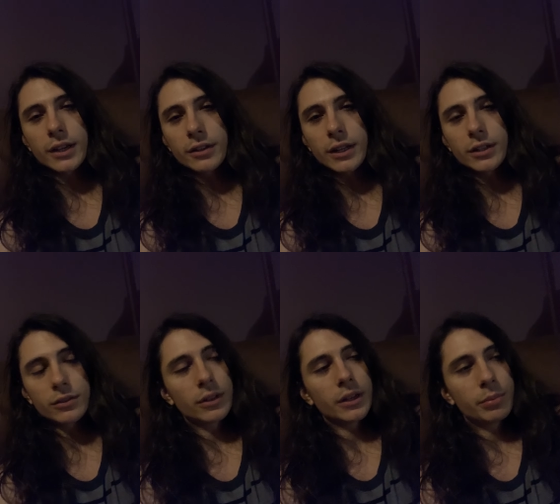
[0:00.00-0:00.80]
like like
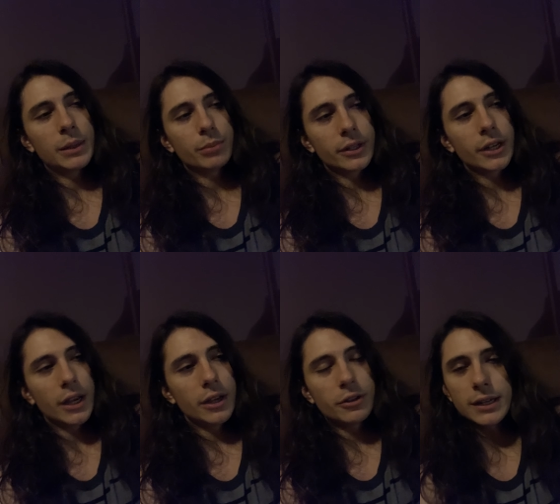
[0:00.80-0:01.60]
like people like
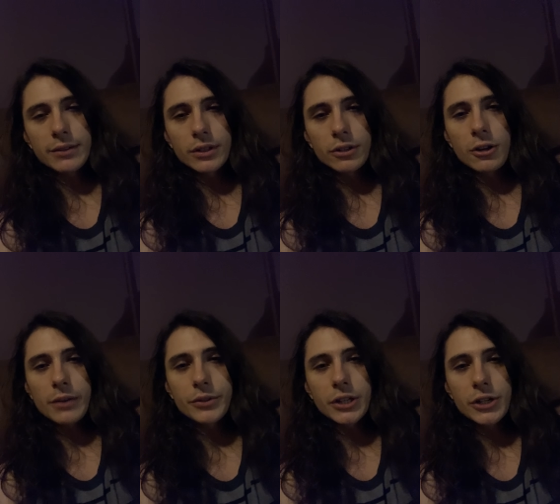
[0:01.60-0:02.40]
yeah, you can have a
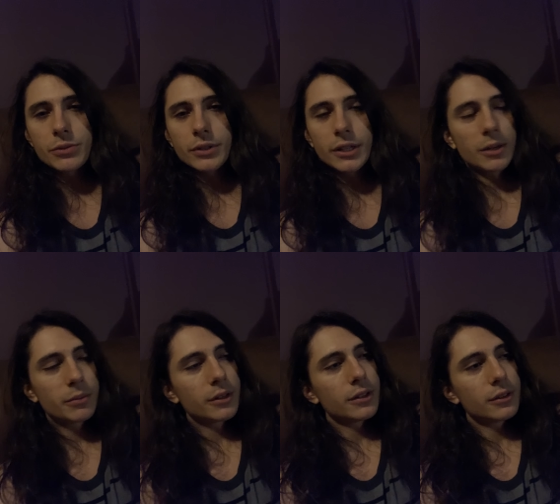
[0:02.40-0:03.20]
conversation with them
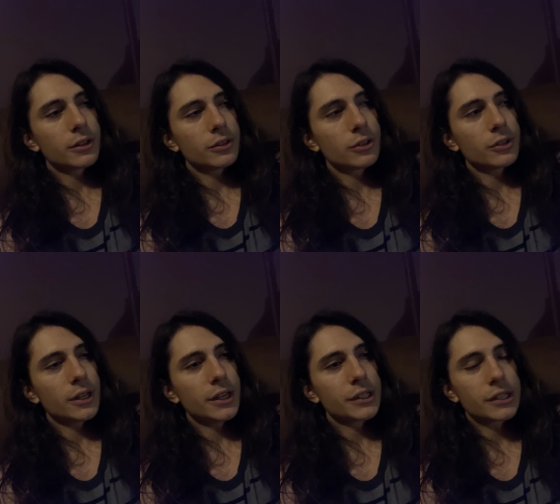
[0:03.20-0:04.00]
and they're,
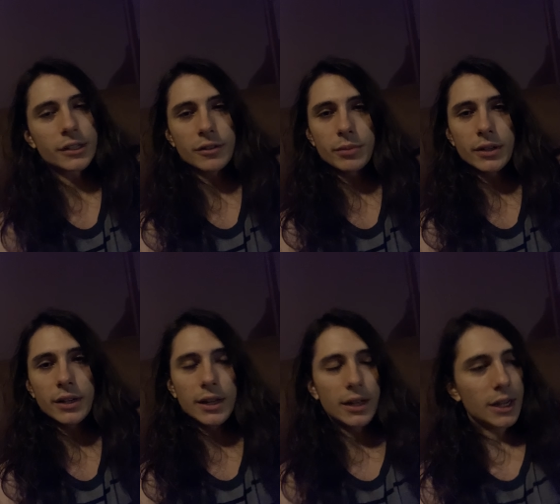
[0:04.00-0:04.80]
nice and stuff. But
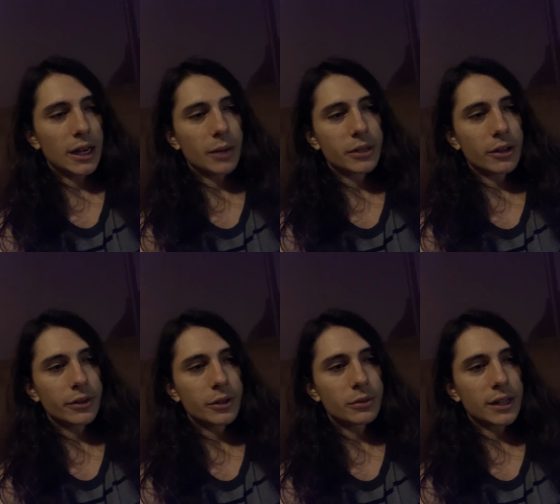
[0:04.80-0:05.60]
I'm
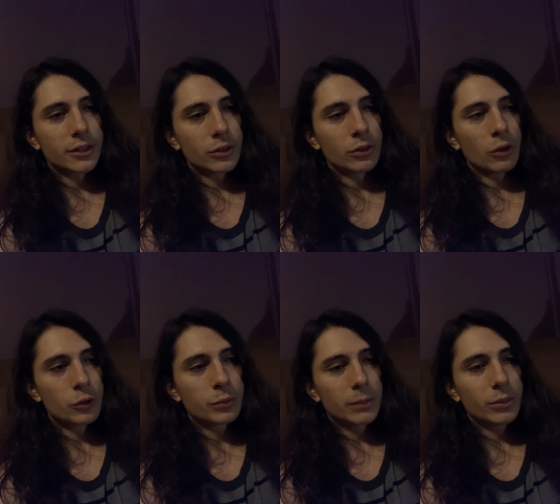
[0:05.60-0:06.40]
telling you that
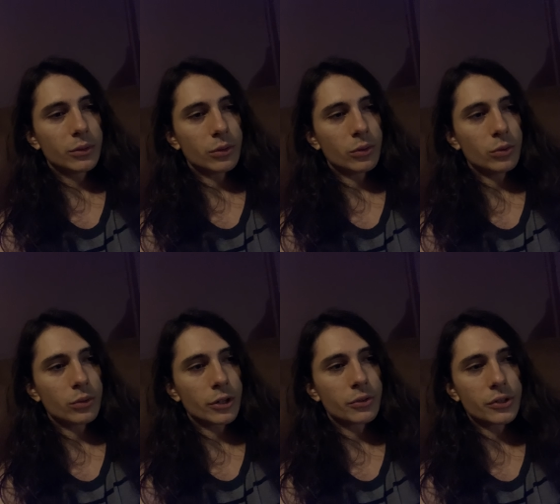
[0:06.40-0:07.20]
those people
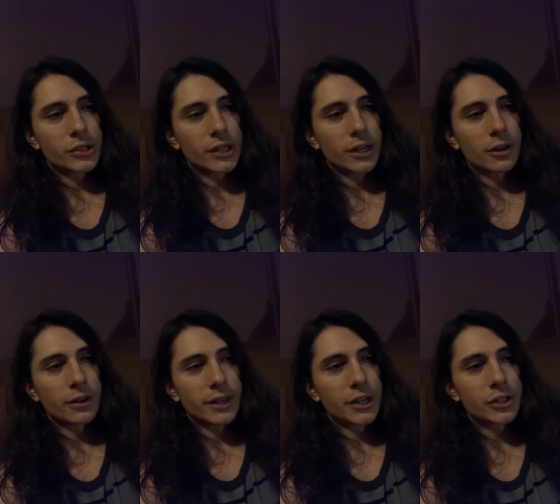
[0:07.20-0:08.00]
who you just think
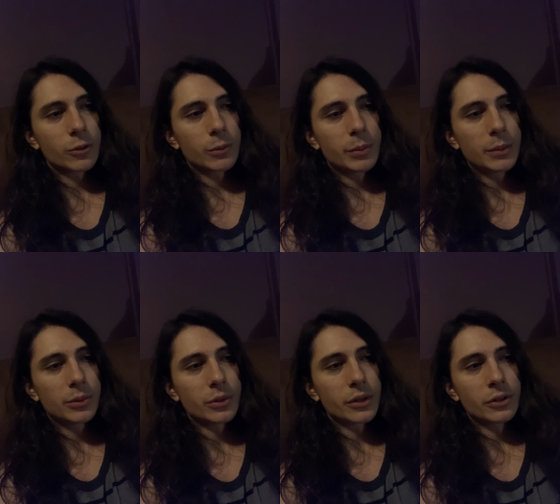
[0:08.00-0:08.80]
are nice, normal
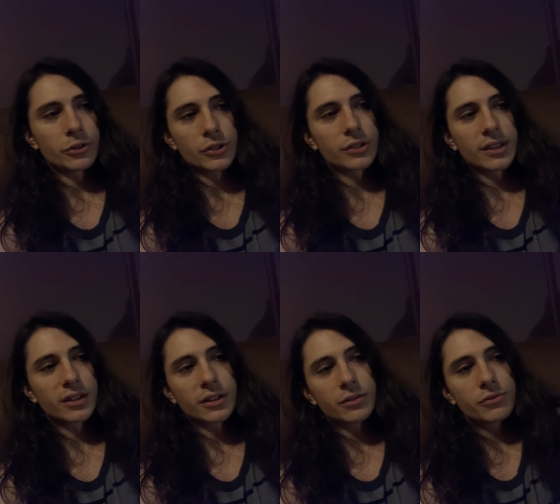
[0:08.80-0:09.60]
people, you, you just uh,
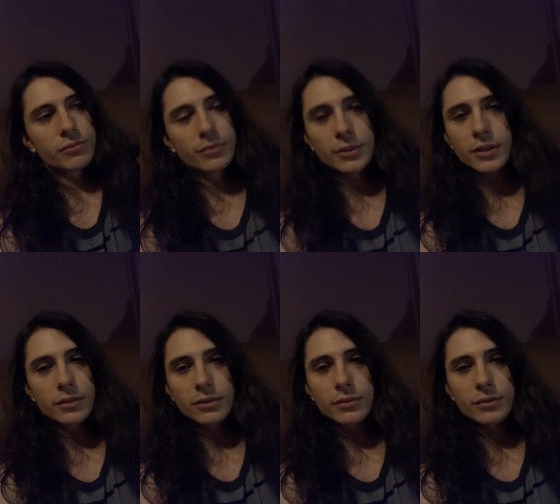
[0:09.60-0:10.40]
you you
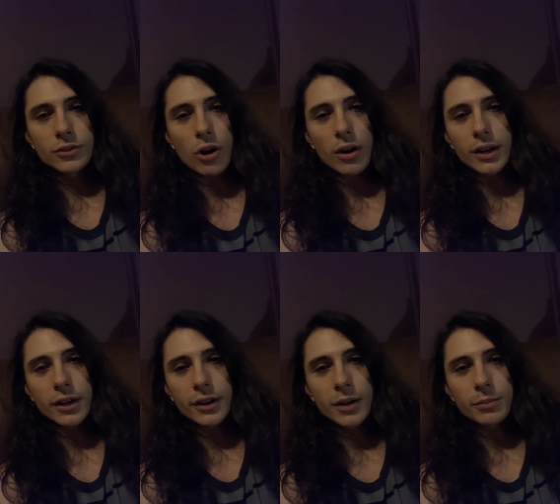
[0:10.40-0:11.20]
talking
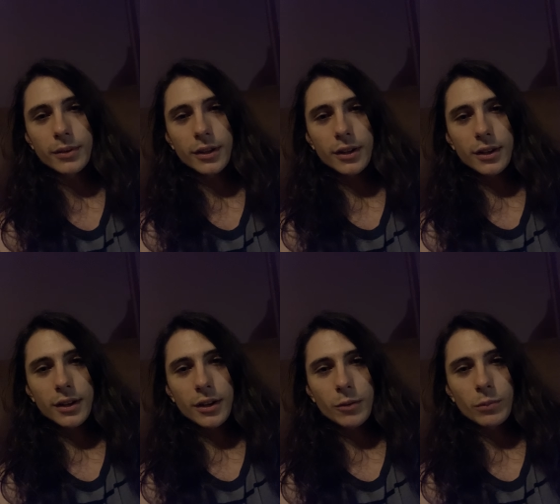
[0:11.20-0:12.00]
it up
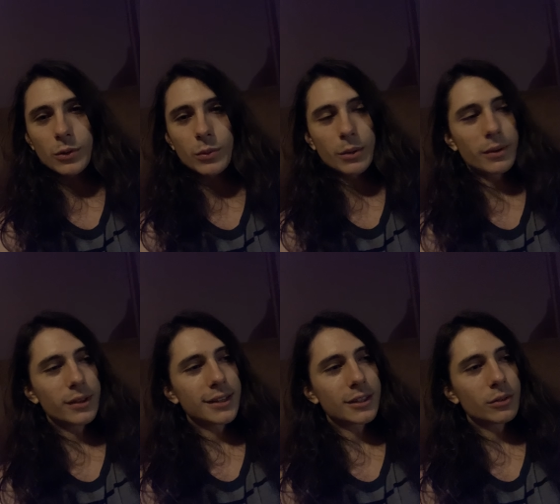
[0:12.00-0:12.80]
real quick
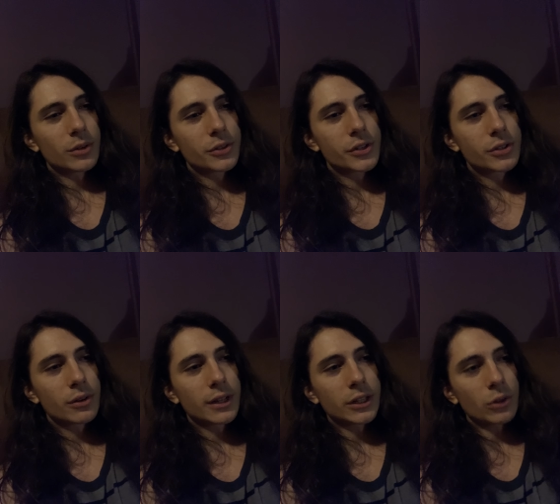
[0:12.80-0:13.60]
with at the grocery
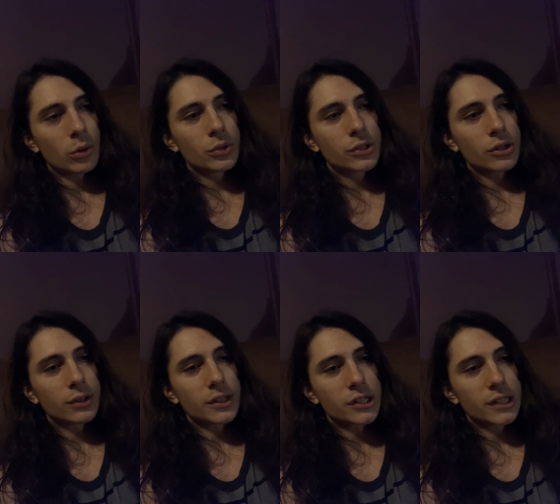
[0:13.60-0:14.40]
store, like those are
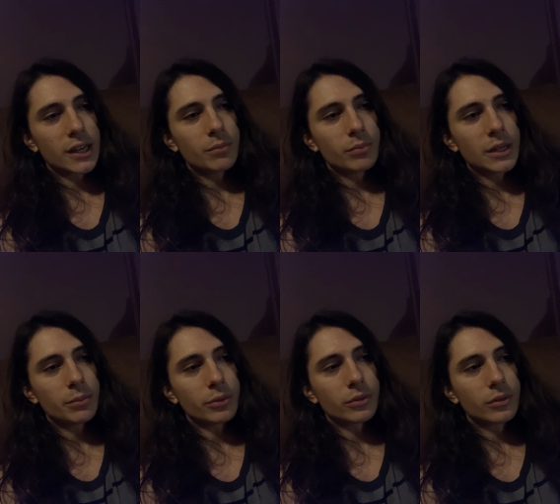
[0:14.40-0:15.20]
the same
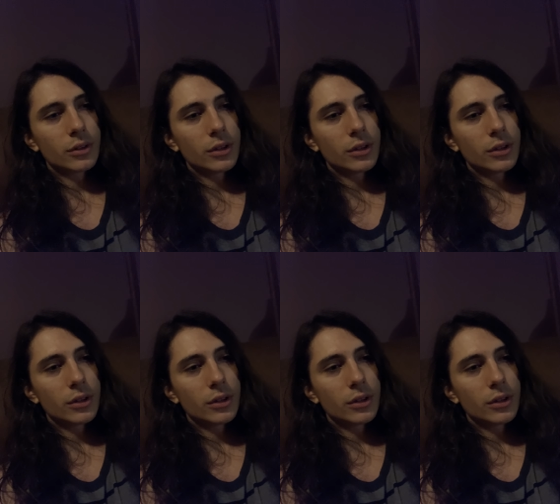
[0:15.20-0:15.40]
people